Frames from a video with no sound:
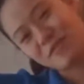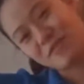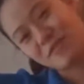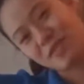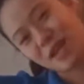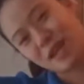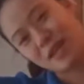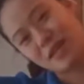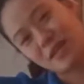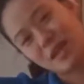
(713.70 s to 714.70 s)
few
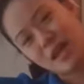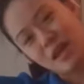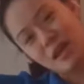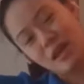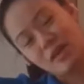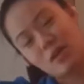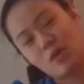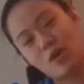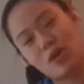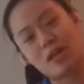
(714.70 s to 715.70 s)
seconds. And then
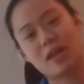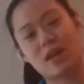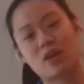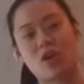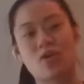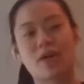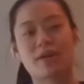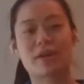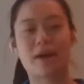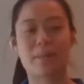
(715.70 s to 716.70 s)
we're going to let go
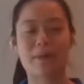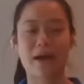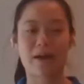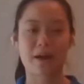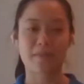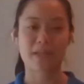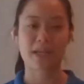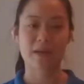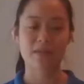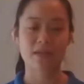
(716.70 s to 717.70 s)
and come back up.
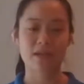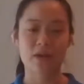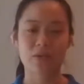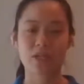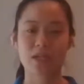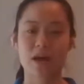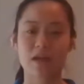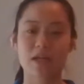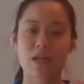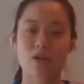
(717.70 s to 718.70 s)
Same to the other
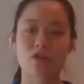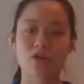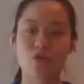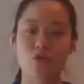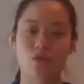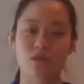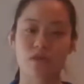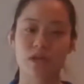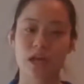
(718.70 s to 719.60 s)
side, ear to shoulder,